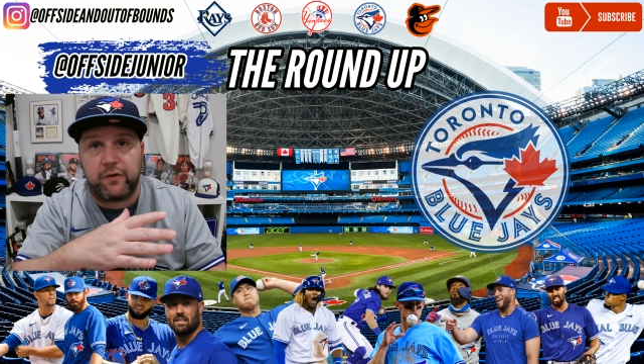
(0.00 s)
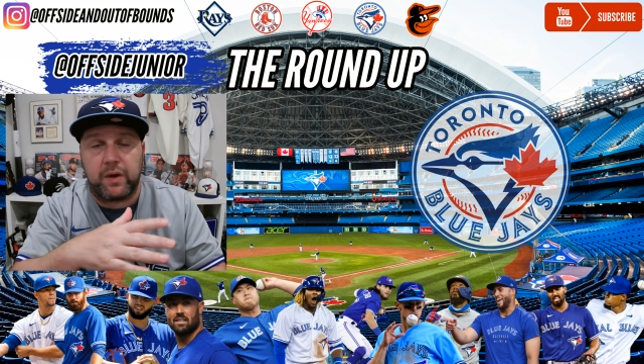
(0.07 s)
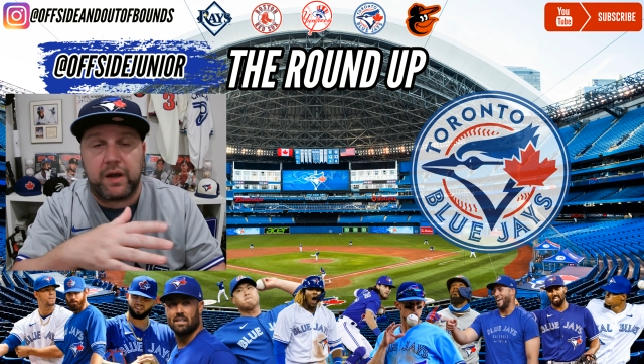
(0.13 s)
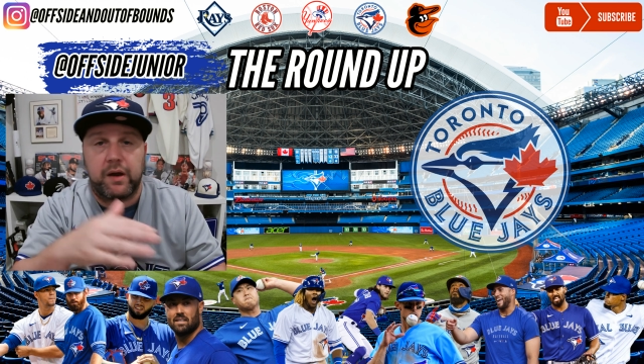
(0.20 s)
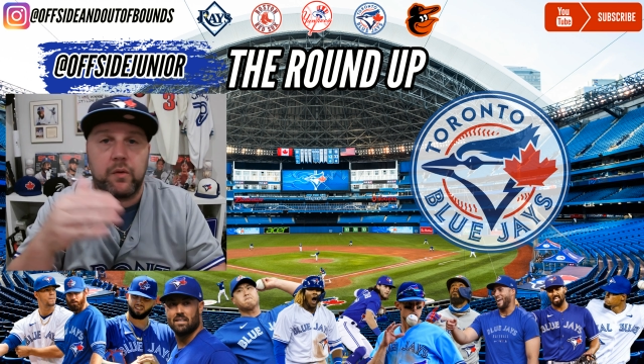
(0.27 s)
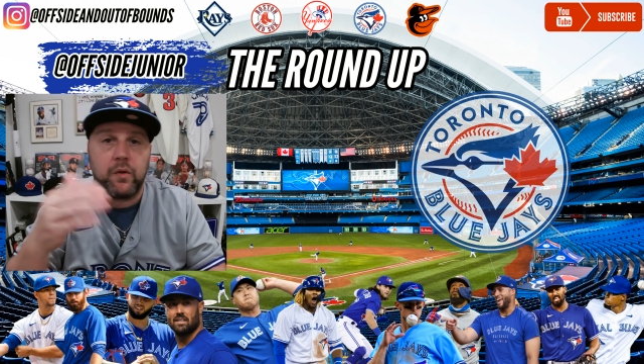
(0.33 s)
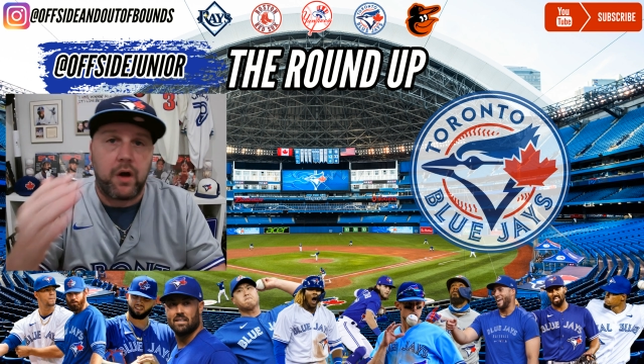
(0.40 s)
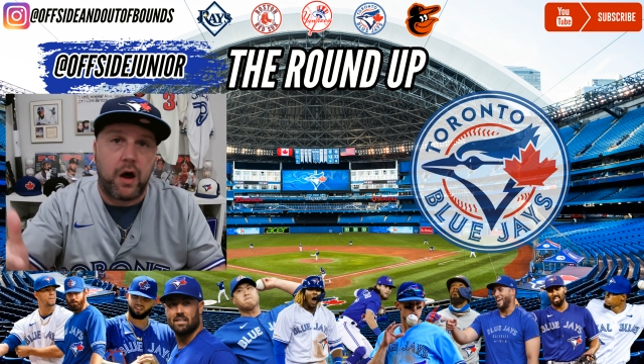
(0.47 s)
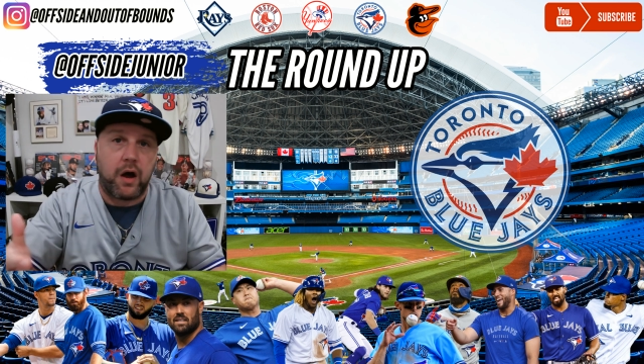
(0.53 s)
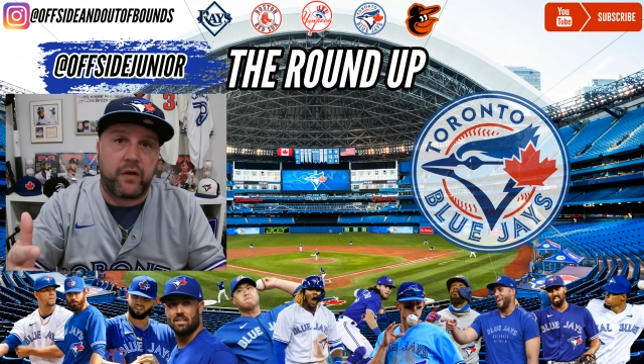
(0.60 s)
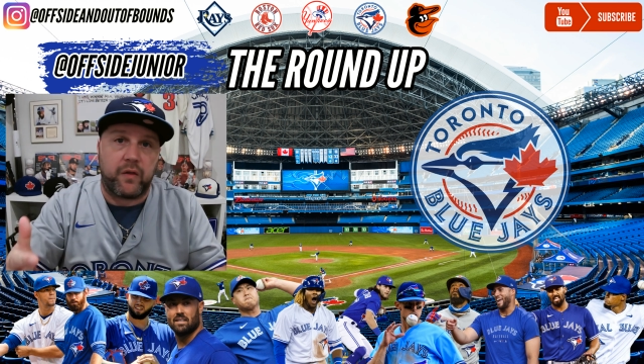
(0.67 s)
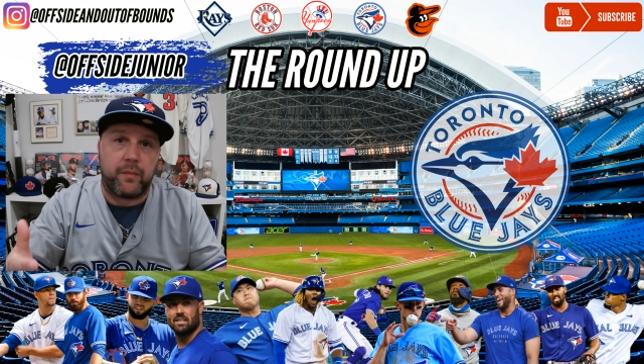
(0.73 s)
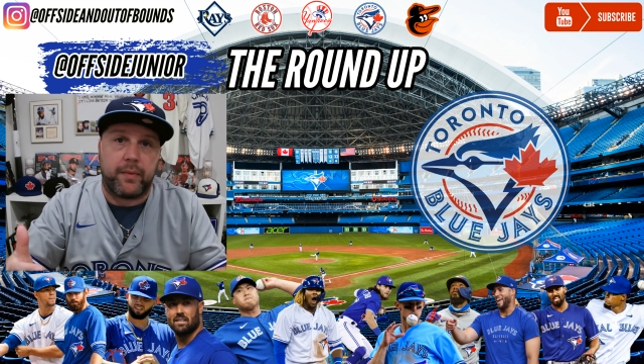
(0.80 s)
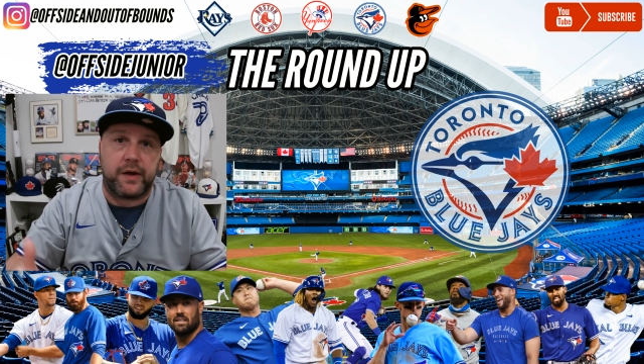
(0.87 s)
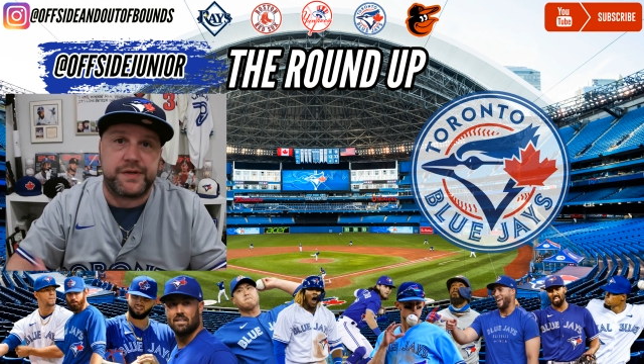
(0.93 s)
way, on to
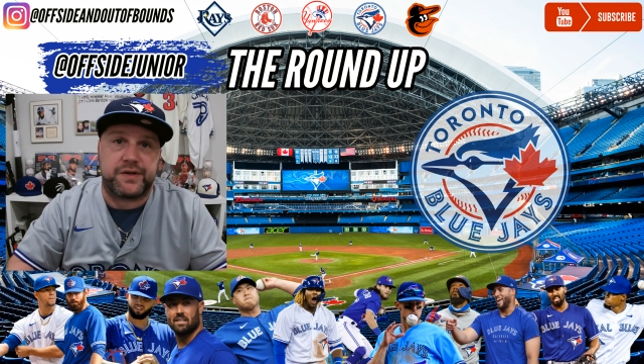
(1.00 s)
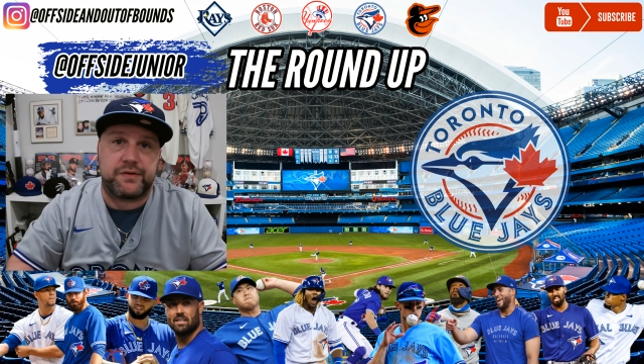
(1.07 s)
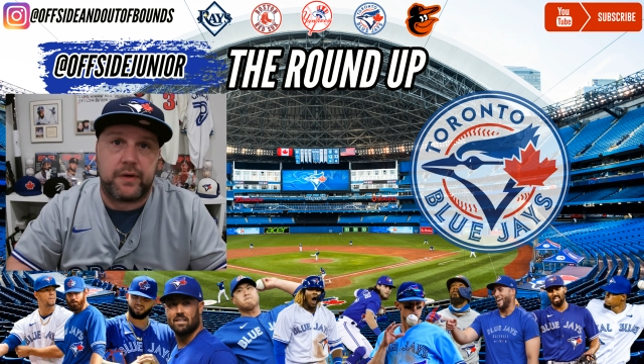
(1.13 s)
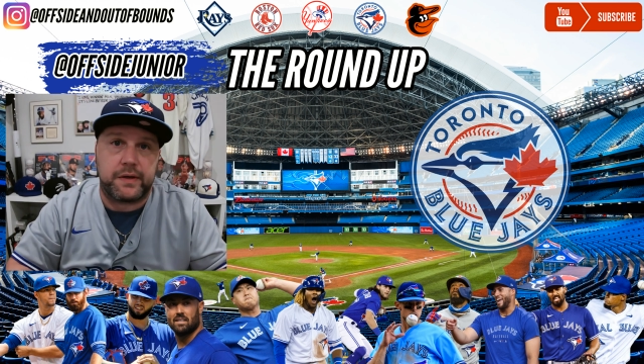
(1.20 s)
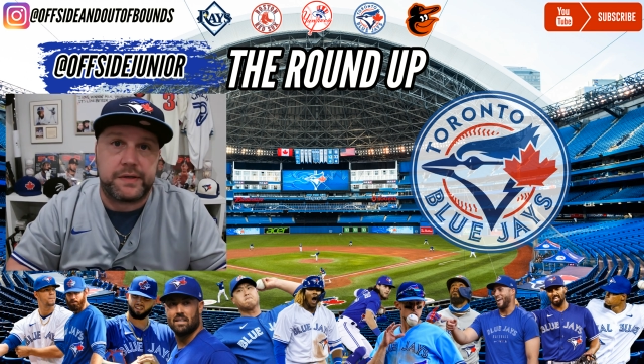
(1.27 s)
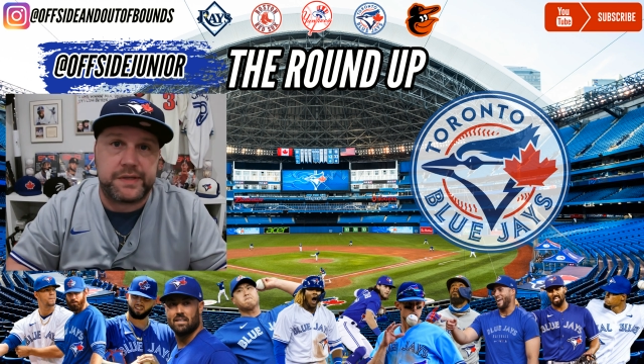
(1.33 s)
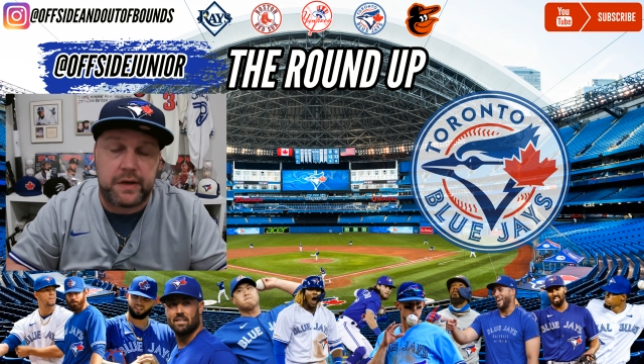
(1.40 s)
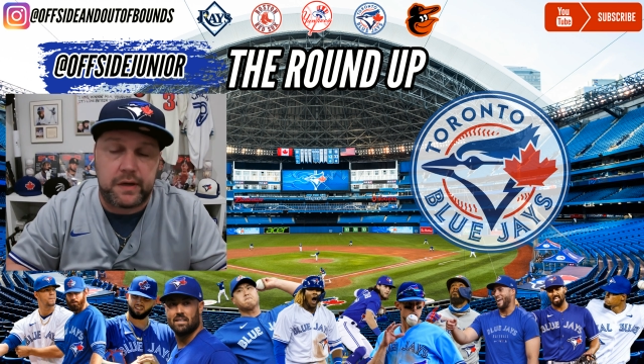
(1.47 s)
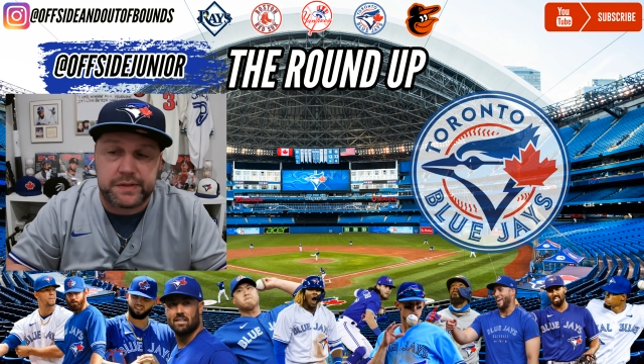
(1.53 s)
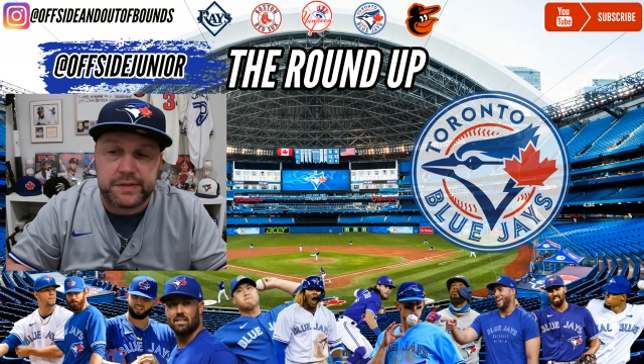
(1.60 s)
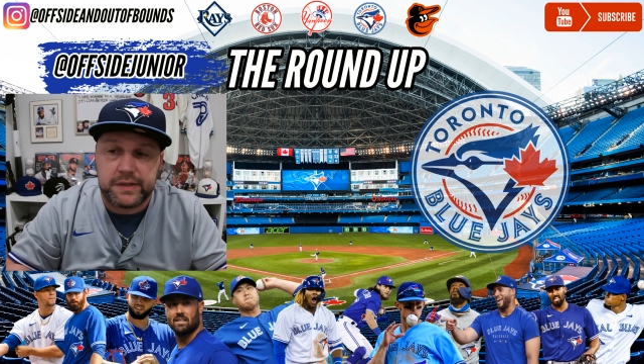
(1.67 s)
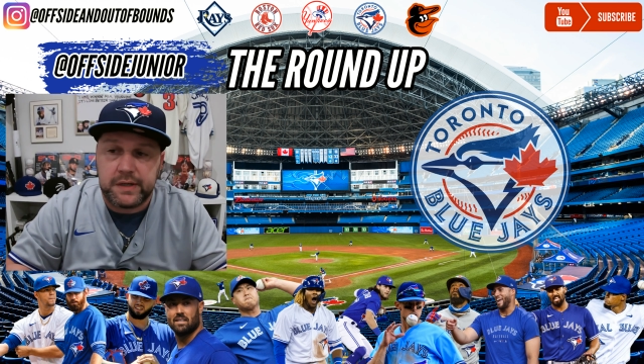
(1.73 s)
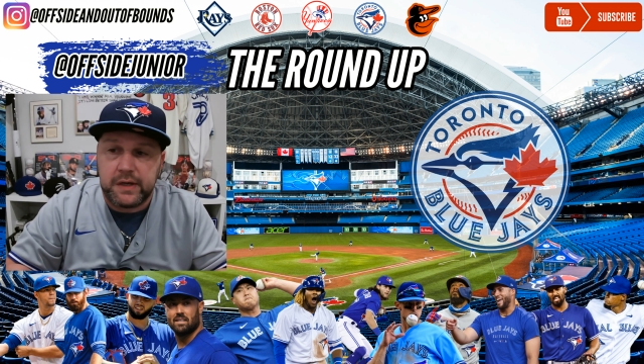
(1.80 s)
the Boston Red Sox.